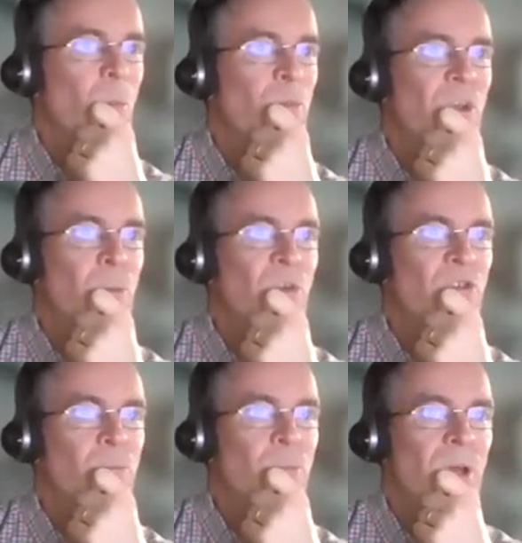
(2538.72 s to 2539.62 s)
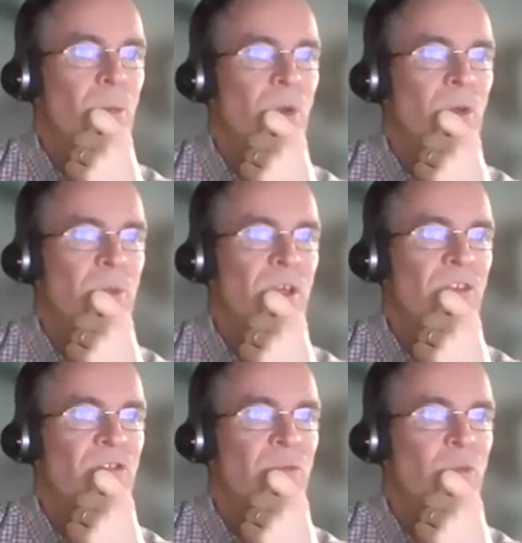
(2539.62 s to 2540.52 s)
Some which might well be
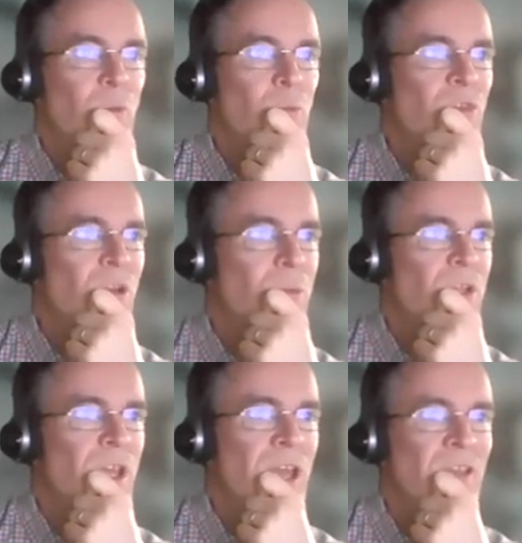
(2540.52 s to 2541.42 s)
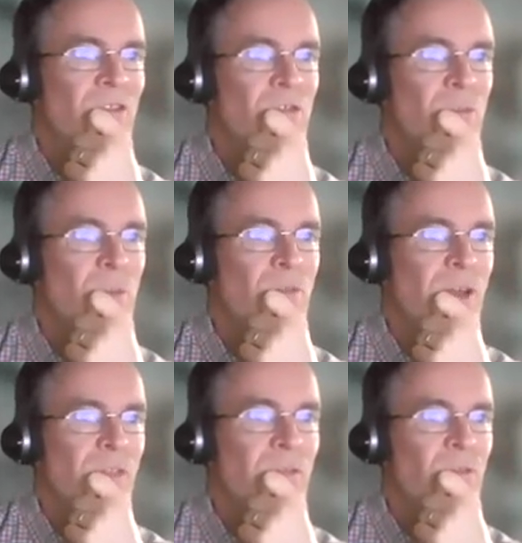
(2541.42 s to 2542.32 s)
isoforms, I would guess, from the
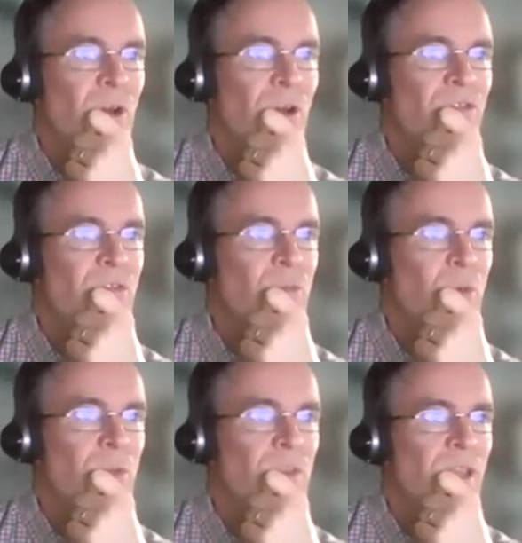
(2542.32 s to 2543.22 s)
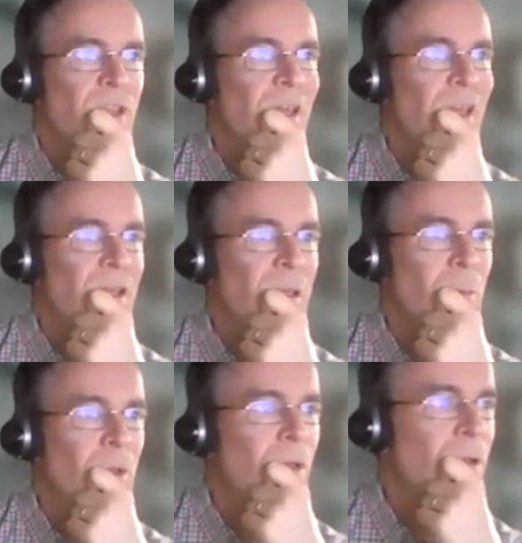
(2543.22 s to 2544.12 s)
fact they've got isoform in their
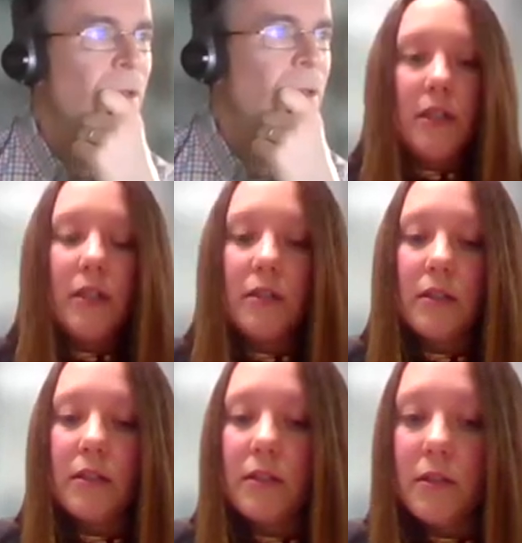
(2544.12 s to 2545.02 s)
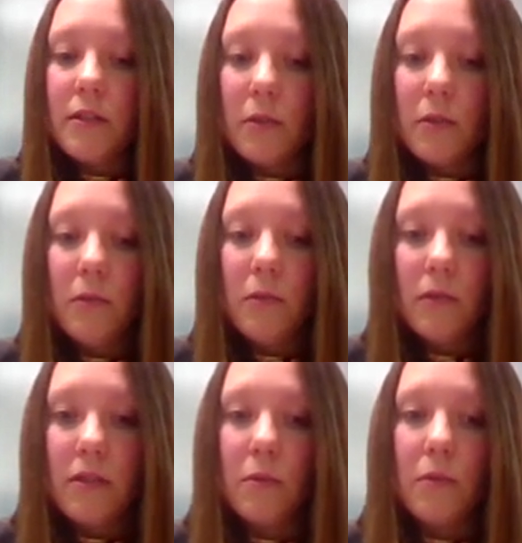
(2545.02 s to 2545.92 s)
name. So D62
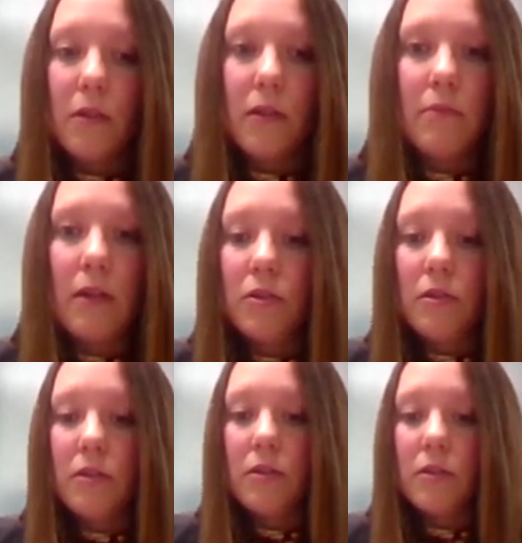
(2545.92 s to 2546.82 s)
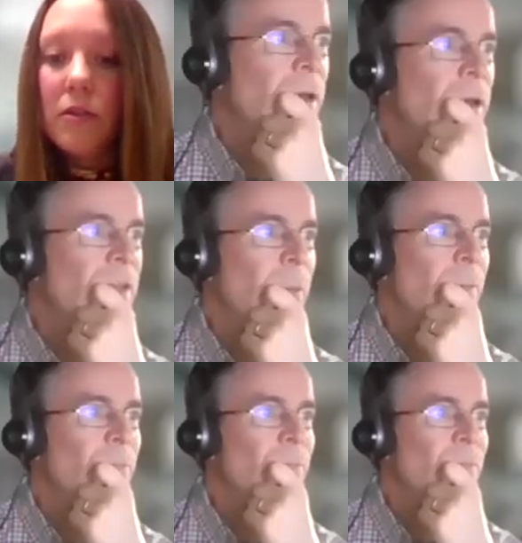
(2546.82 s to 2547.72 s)
is the one that matches
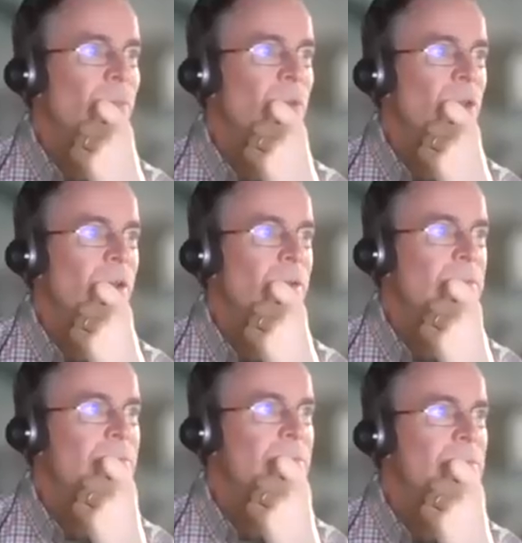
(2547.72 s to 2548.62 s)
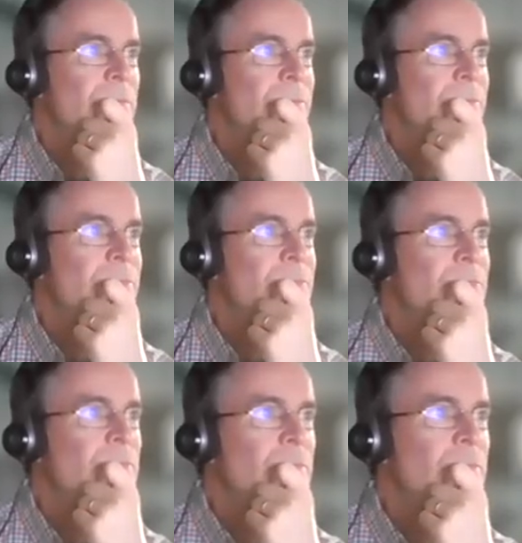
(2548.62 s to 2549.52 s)
the human canonical.
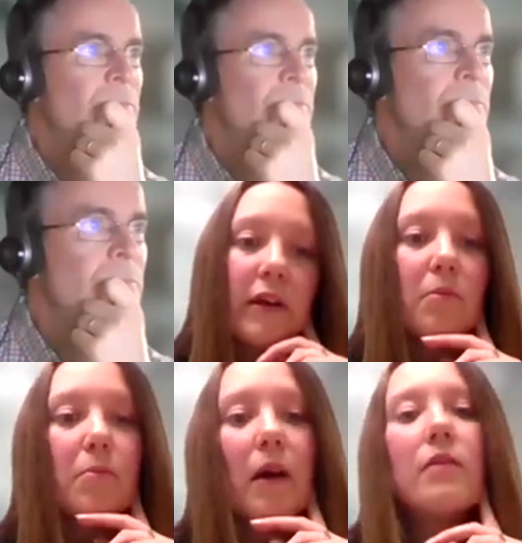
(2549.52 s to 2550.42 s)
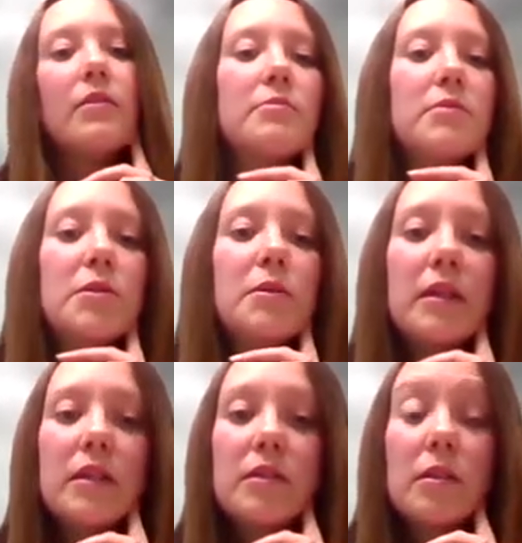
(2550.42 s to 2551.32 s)
So if we do a direct comparison between
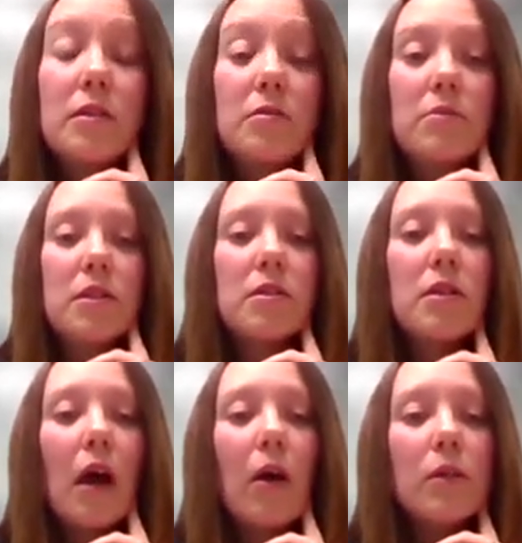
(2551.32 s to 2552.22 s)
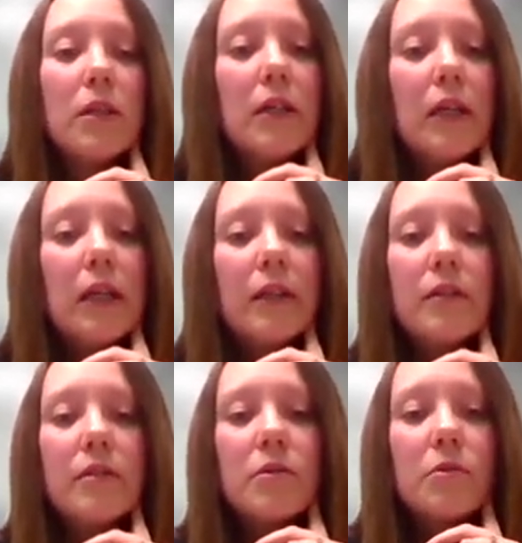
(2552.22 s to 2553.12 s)
this and the human, so
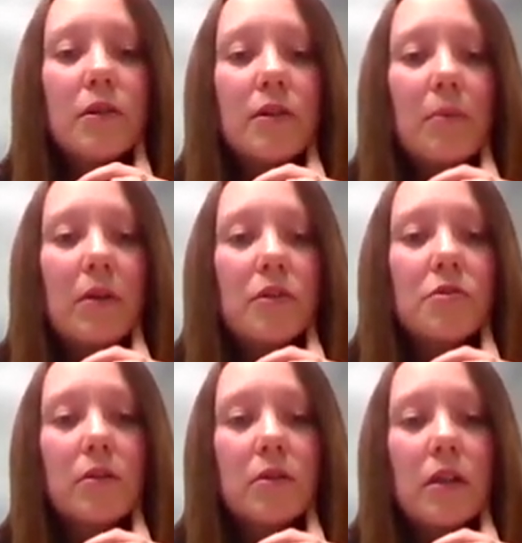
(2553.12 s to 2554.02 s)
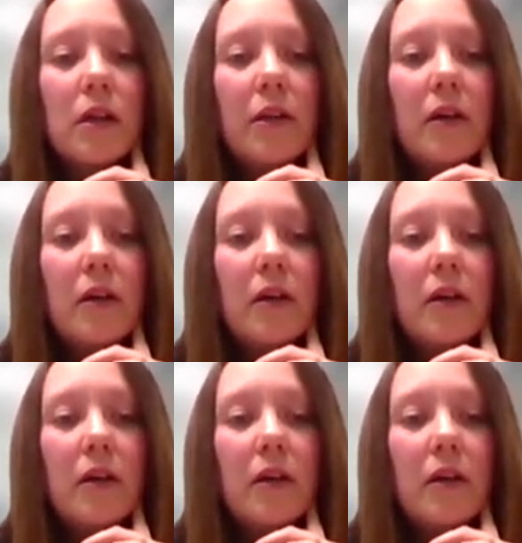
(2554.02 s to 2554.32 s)
this is what a Tremble entry looks like.